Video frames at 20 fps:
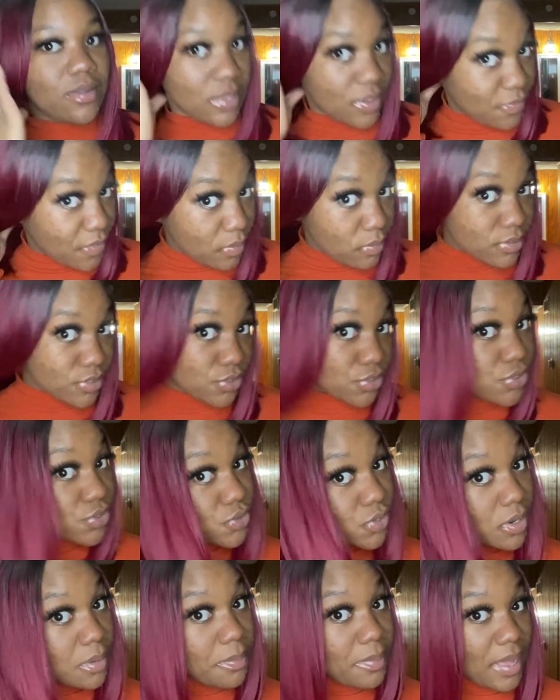If it was a
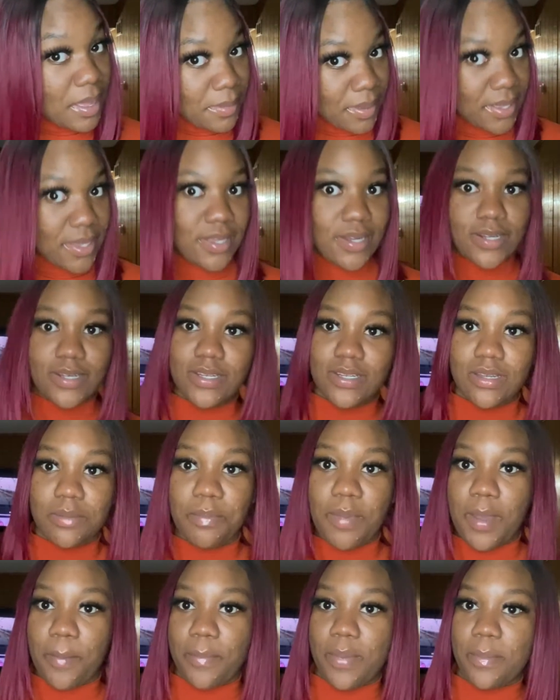short bob, I could have did the
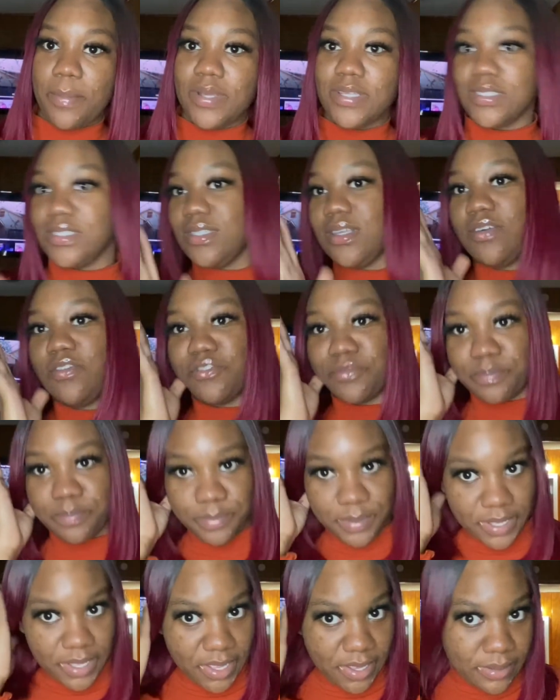back by myself,
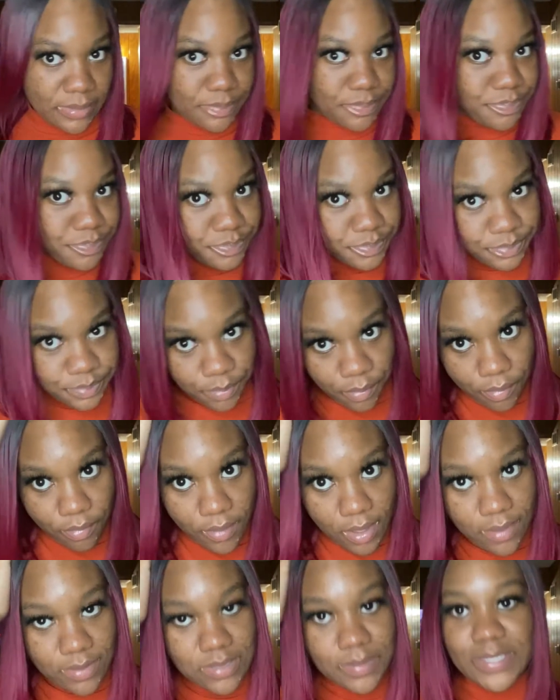but
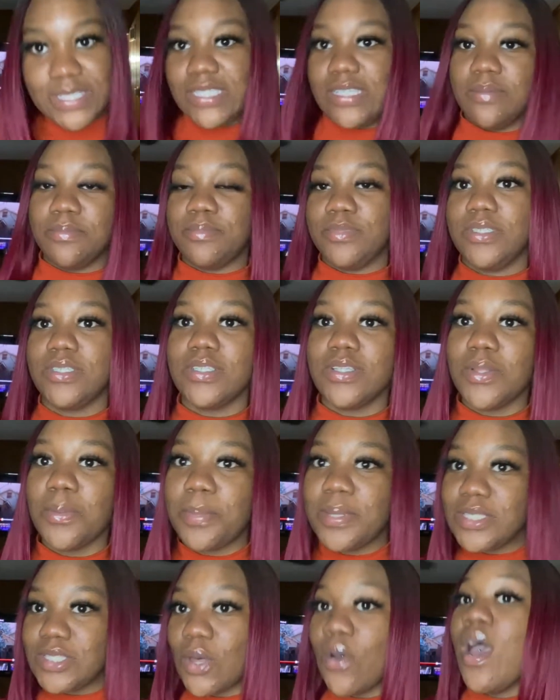I was messing up just a little
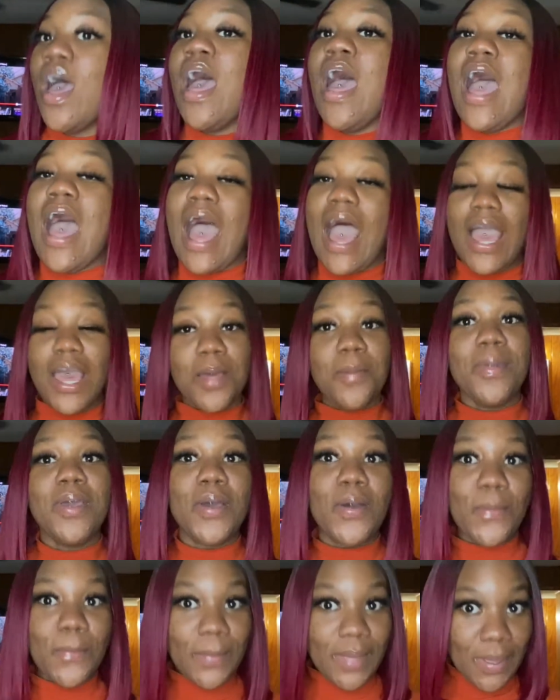bit, so I have
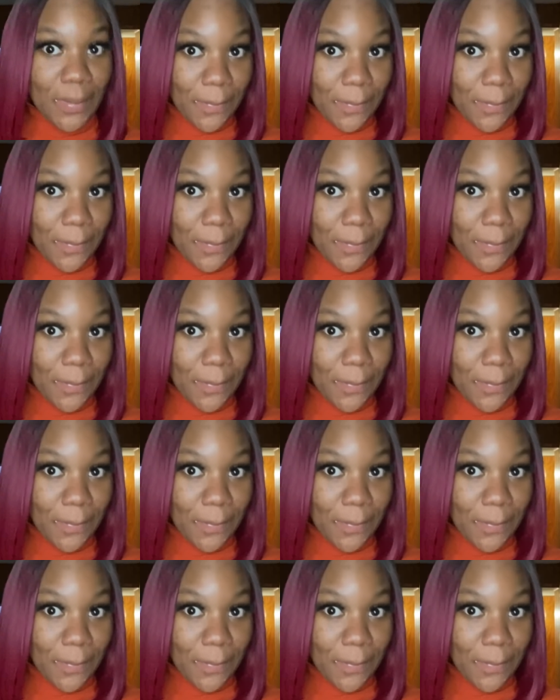helped me.